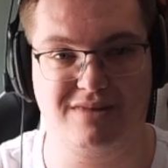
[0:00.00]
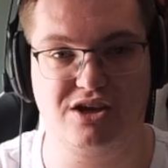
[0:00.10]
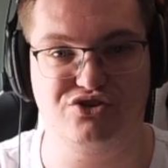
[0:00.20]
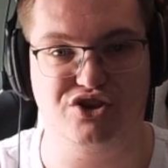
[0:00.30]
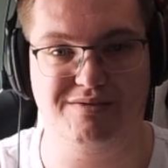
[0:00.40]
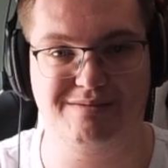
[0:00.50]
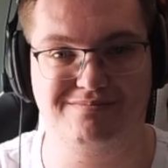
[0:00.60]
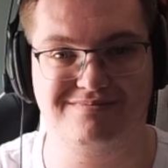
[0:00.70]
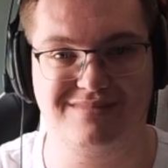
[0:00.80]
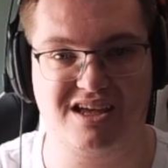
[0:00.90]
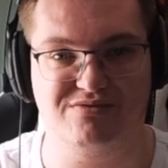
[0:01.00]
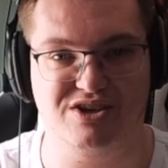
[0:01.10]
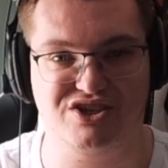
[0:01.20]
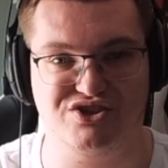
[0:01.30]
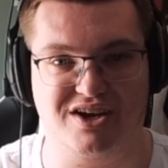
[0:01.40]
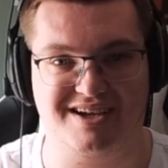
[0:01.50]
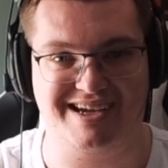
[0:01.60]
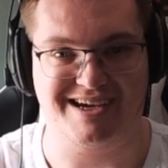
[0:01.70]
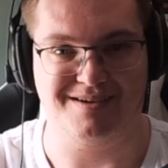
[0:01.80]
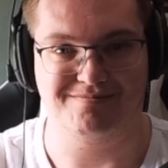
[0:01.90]
So then, this is Jack
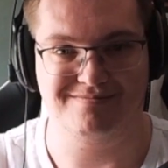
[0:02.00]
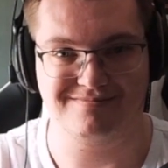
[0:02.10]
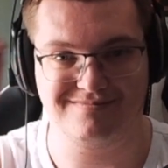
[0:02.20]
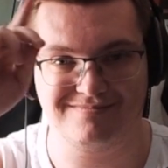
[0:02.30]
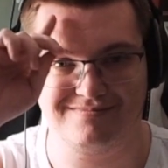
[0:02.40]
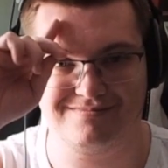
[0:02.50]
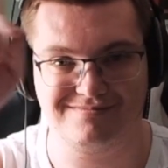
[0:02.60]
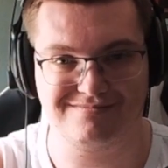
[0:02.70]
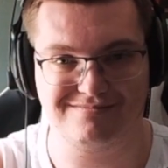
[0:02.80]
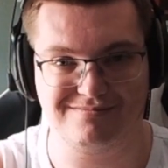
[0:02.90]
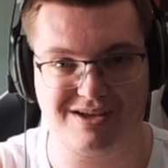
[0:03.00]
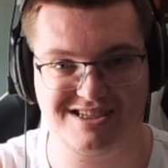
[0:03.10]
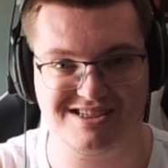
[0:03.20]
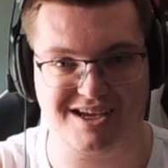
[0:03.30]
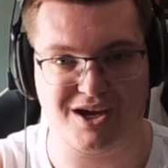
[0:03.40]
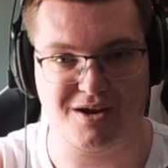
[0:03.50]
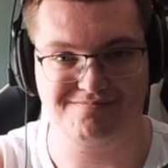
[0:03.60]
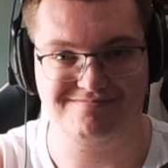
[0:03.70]
here. See ya.